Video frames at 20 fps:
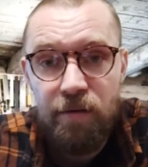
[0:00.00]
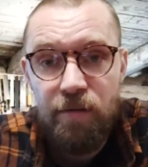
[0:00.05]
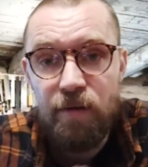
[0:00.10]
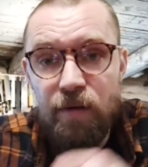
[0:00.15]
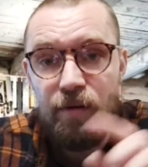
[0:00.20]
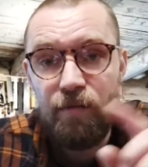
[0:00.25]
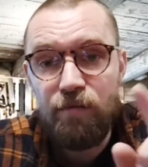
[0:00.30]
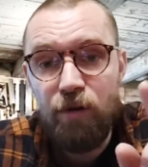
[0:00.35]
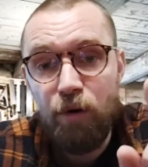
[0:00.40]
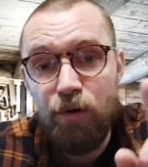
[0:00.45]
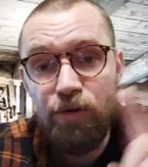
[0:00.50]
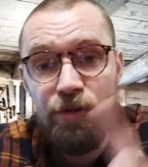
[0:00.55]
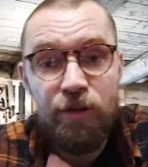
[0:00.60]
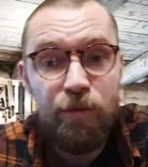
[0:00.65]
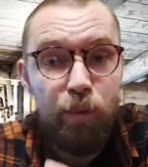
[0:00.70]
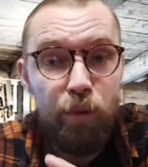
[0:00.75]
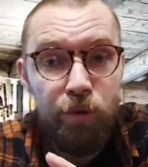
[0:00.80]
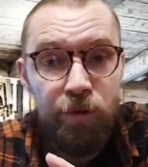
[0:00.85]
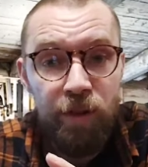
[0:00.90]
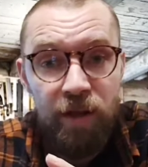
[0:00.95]
roasted
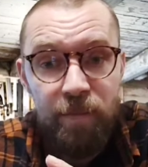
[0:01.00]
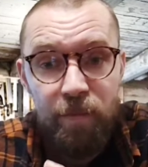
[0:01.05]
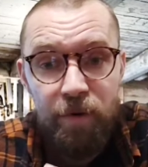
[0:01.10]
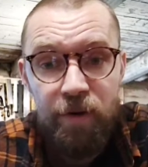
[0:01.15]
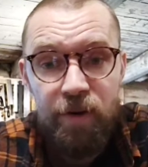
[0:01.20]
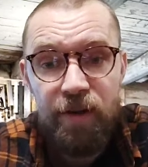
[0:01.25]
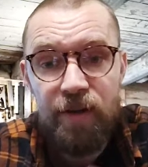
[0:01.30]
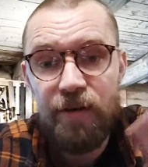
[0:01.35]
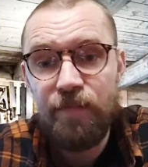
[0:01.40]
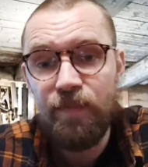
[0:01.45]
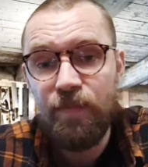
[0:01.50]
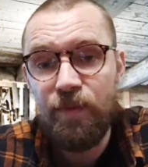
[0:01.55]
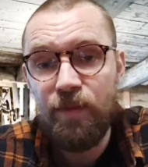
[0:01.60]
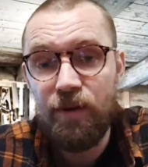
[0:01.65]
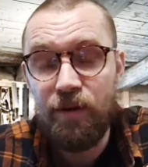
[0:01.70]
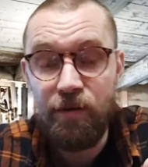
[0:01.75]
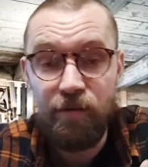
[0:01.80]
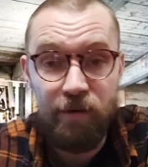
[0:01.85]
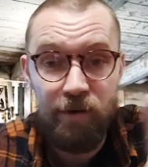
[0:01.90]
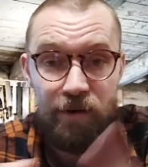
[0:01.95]
walnut body,
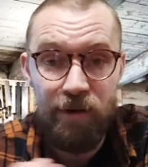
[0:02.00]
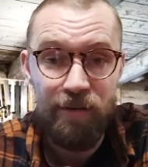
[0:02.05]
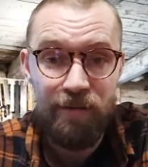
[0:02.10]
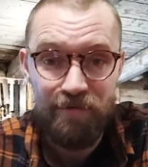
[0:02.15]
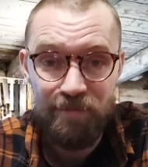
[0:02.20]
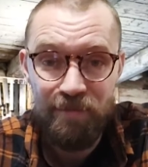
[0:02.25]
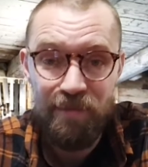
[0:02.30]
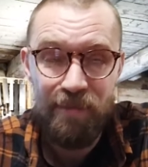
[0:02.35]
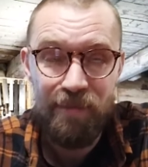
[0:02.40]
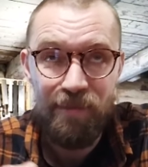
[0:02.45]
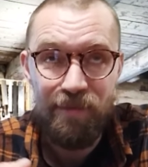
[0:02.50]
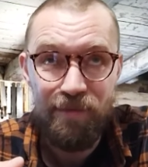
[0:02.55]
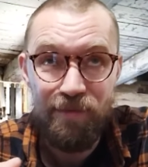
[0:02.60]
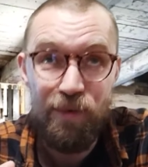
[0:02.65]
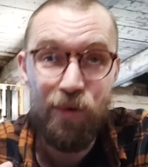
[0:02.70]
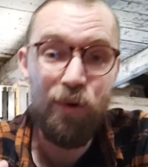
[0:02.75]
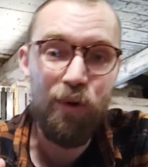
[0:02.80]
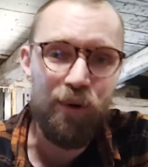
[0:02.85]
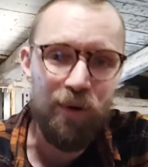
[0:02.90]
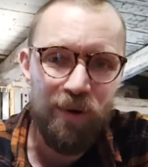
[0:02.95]
a
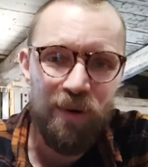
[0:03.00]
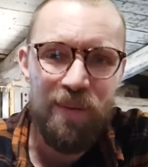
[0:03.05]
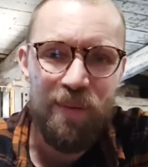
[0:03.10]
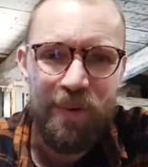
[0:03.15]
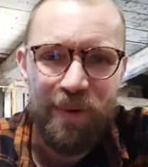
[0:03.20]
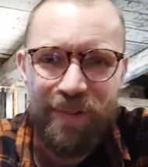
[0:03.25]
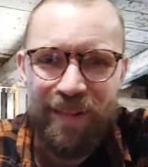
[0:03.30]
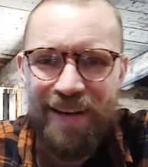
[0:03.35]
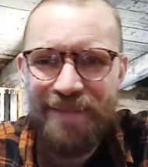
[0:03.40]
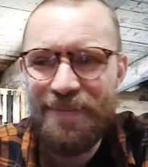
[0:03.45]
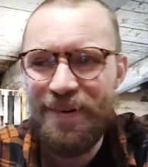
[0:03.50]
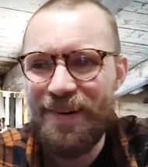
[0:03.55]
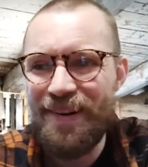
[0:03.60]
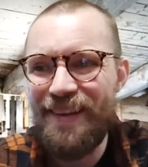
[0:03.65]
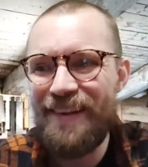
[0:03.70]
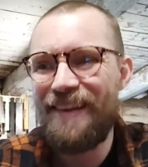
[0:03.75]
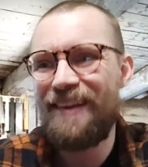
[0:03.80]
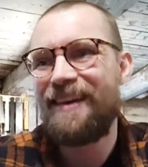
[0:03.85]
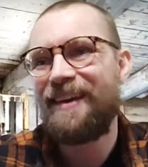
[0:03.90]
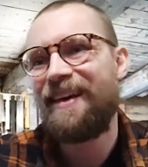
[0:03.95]
raw walnut
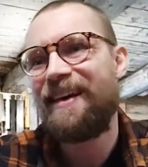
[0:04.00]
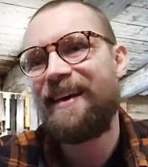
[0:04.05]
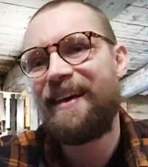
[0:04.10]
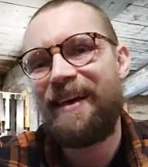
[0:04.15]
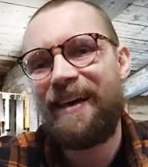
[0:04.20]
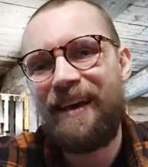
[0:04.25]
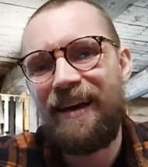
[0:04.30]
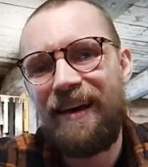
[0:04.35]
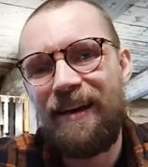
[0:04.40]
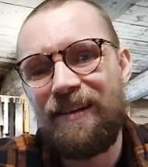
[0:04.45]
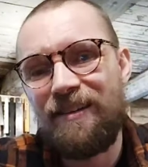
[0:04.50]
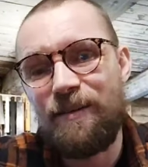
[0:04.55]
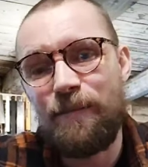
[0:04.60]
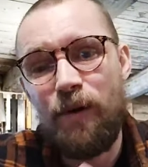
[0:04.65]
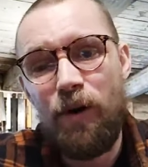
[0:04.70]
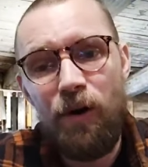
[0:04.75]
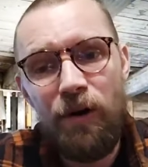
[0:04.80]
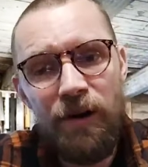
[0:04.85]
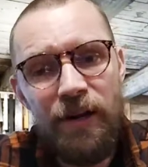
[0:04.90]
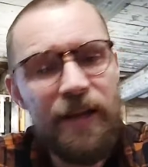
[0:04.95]
body, some
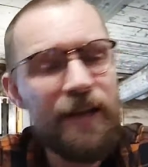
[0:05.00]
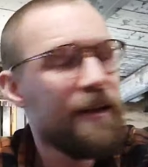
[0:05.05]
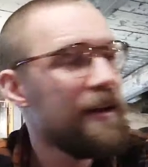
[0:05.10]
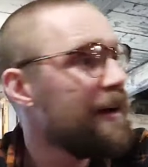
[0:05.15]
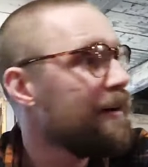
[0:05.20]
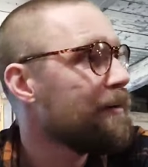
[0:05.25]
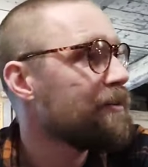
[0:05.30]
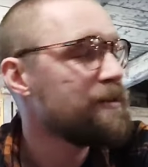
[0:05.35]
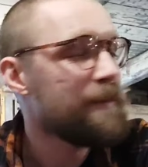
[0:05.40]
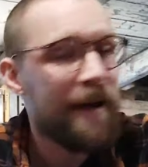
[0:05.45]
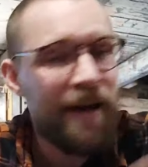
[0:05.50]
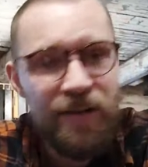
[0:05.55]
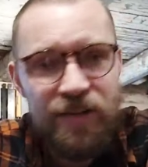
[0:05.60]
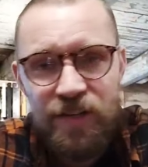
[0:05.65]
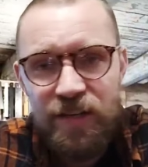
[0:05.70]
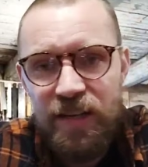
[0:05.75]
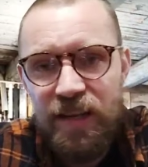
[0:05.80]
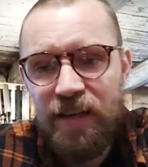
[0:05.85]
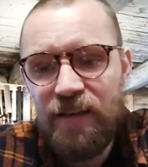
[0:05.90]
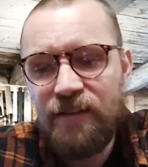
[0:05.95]
mahogany. I got some ash
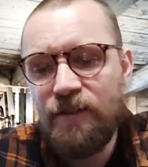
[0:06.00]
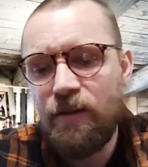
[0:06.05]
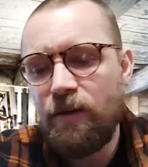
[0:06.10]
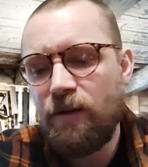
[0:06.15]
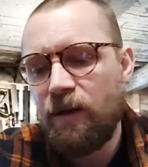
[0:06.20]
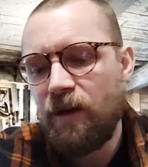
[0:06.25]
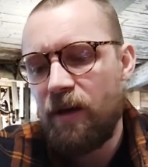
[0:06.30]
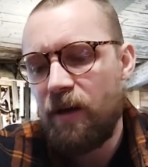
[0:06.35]
in here. So,